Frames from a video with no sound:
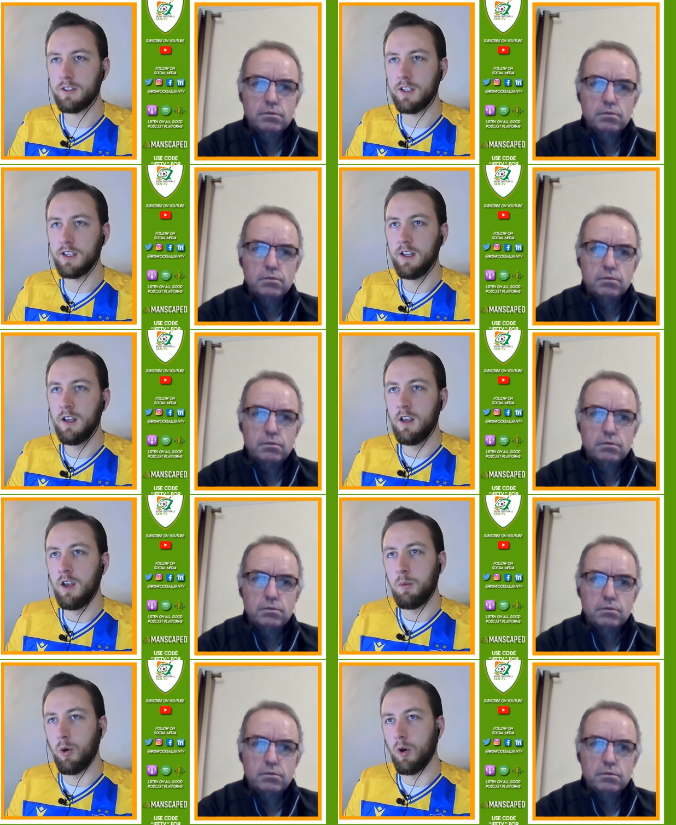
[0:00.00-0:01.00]
Speaker 1: silly,
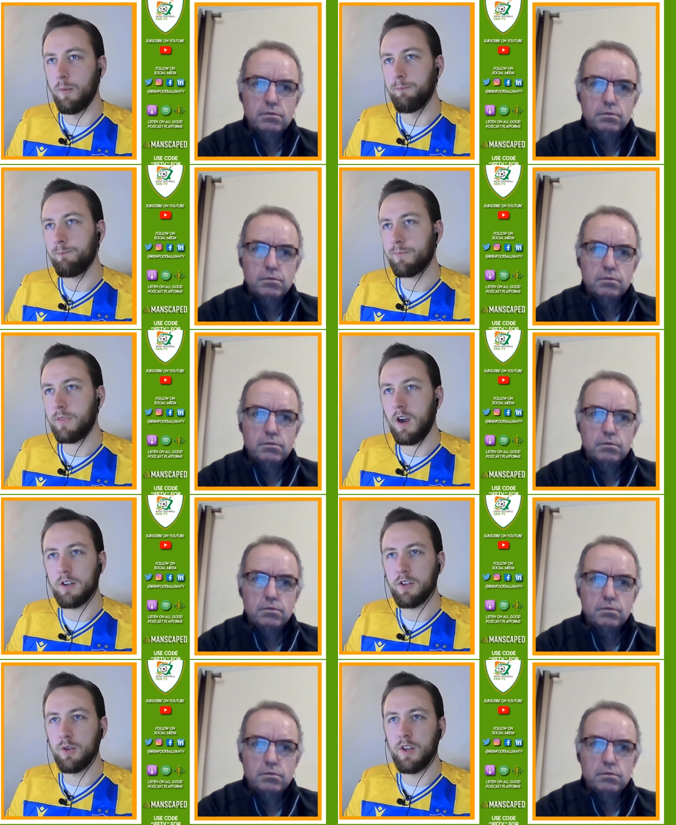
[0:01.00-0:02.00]
but I
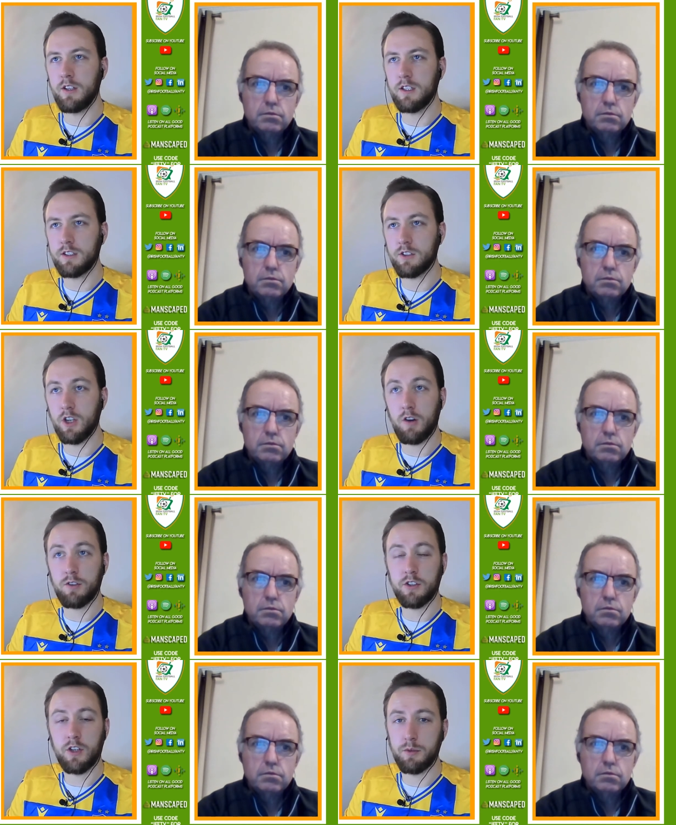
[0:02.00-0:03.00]
do think that the
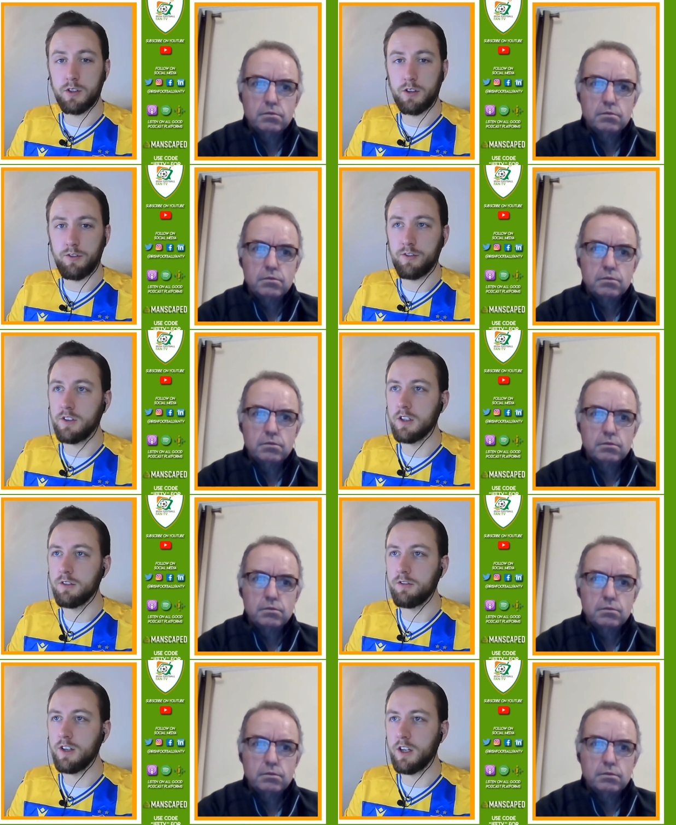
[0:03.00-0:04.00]
service in terms of the, the
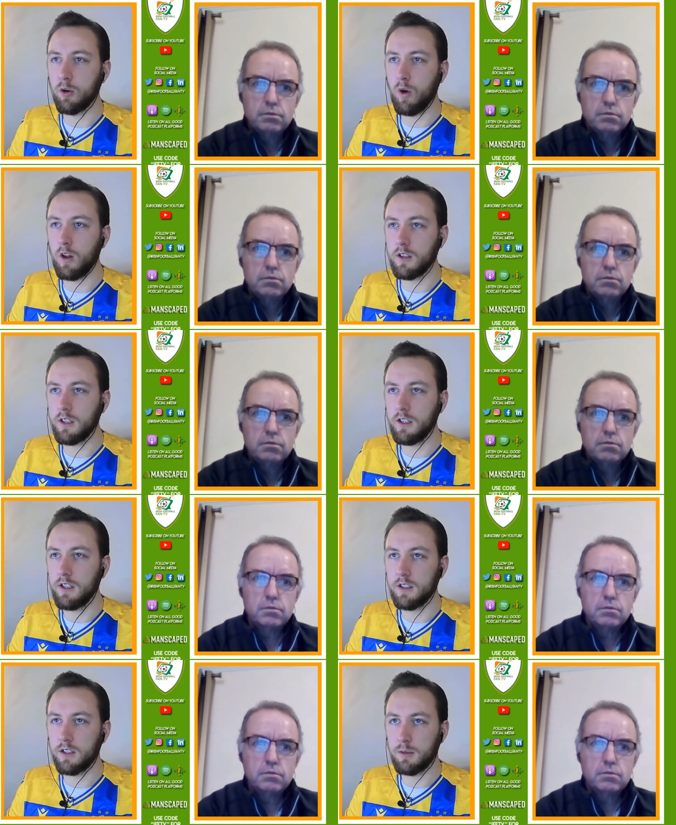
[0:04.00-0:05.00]
video quality,
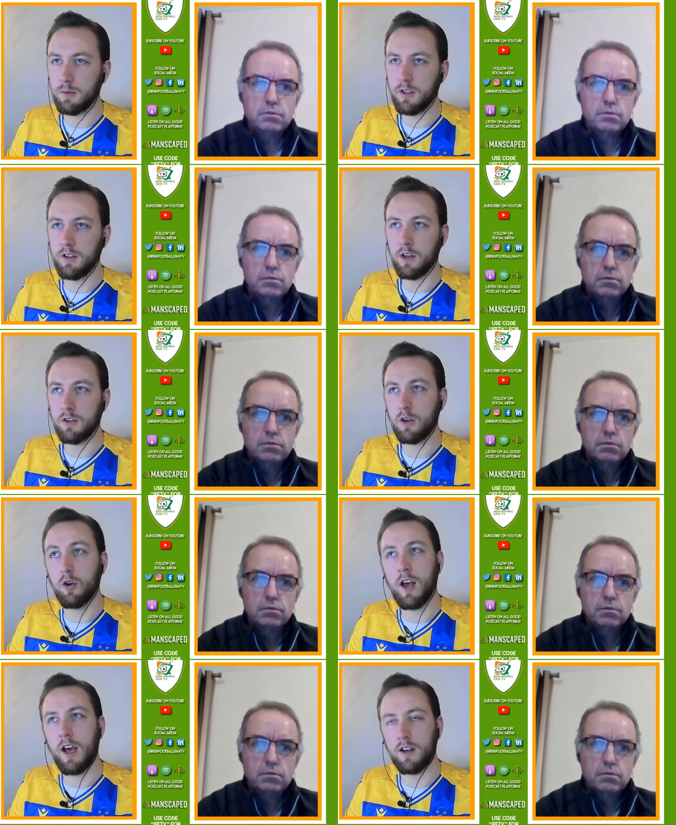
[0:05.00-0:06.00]
in terms of, like, they
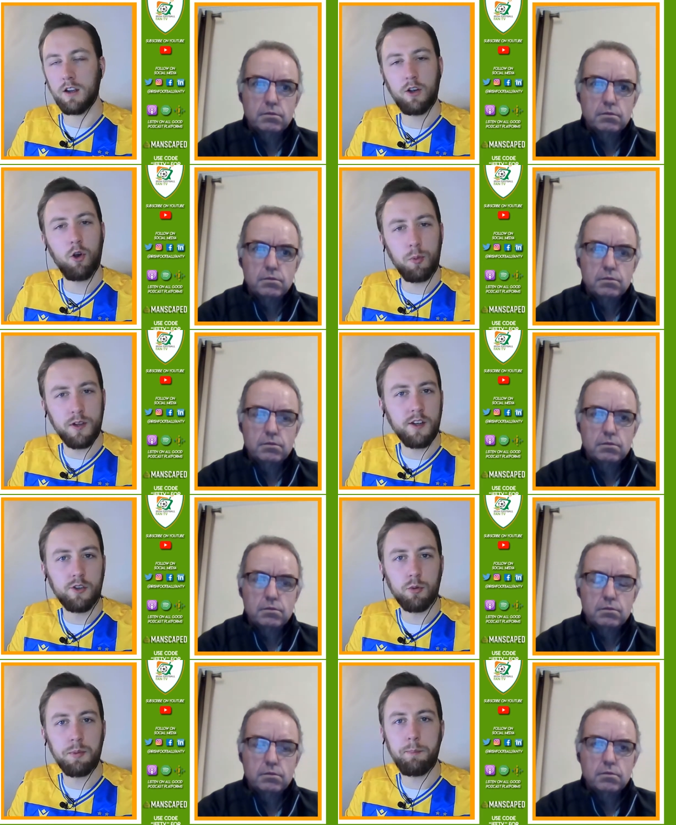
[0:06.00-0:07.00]
could have had, a couple of things
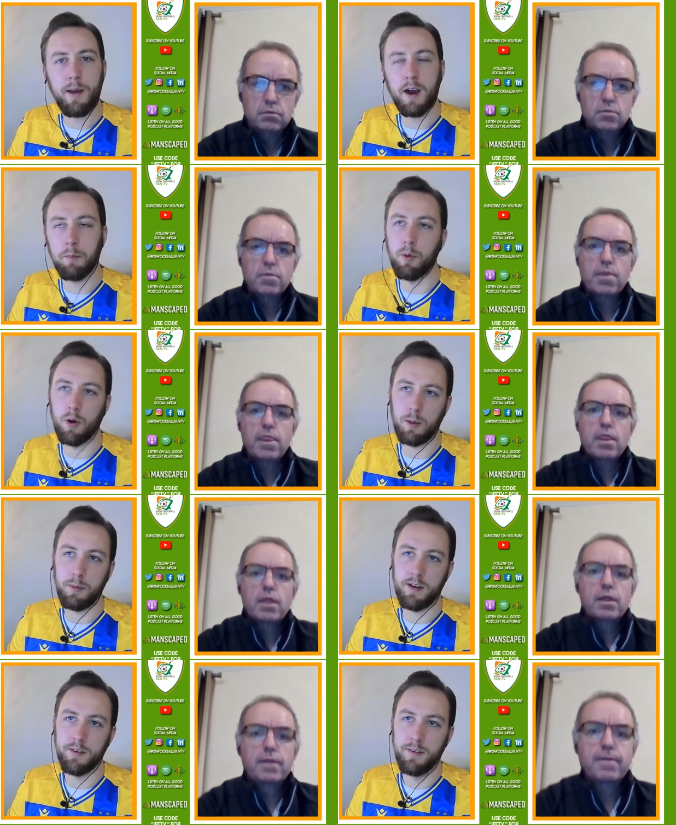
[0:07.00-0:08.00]
could have been better, but I
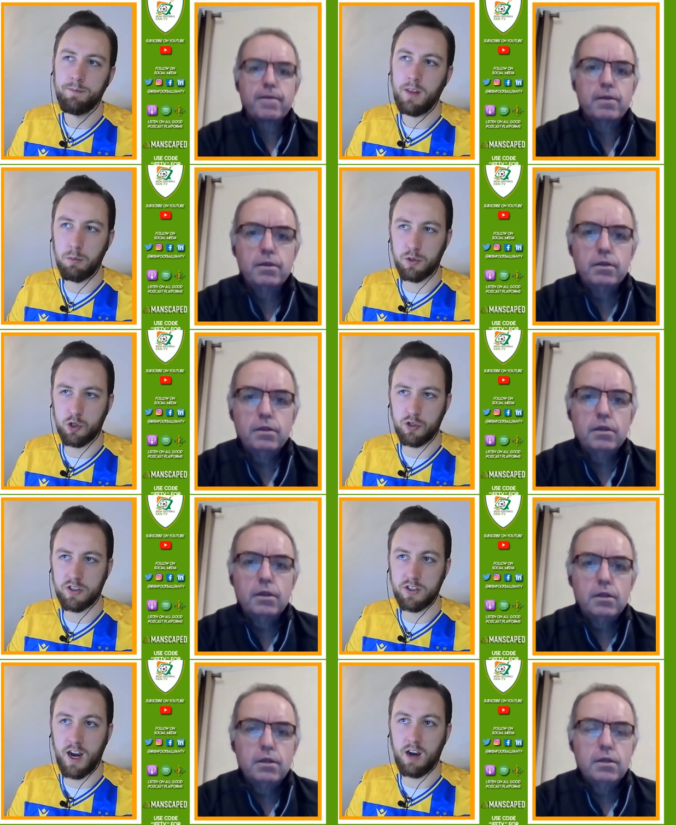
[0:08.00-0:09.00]
mean, it was just the
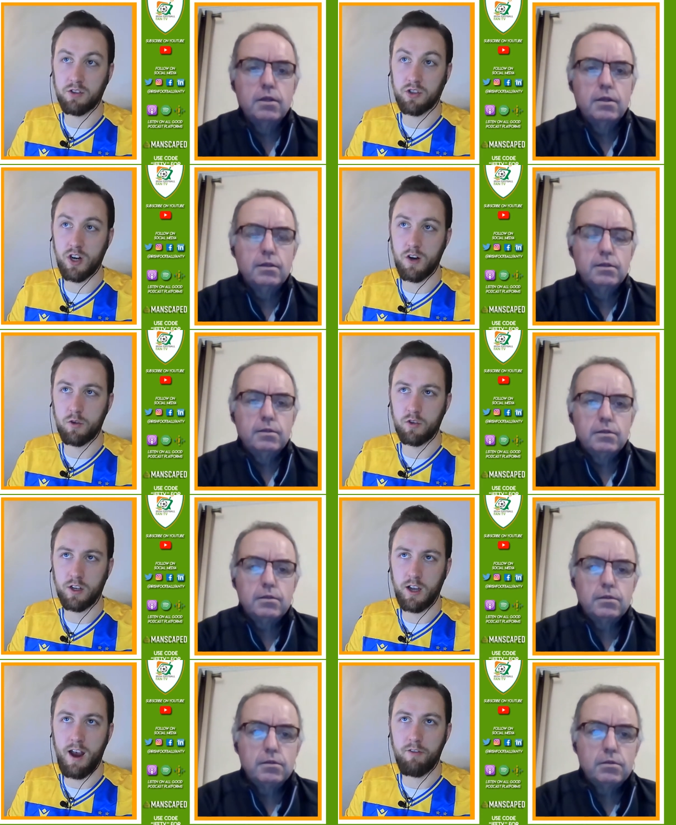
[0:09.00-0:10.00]
start of a service.
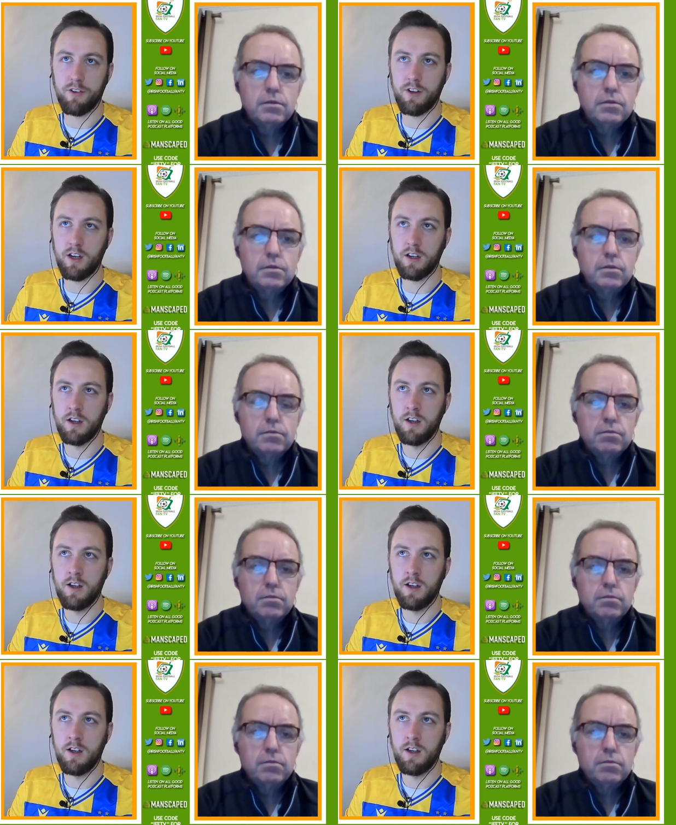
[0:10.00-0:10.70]
Like, everything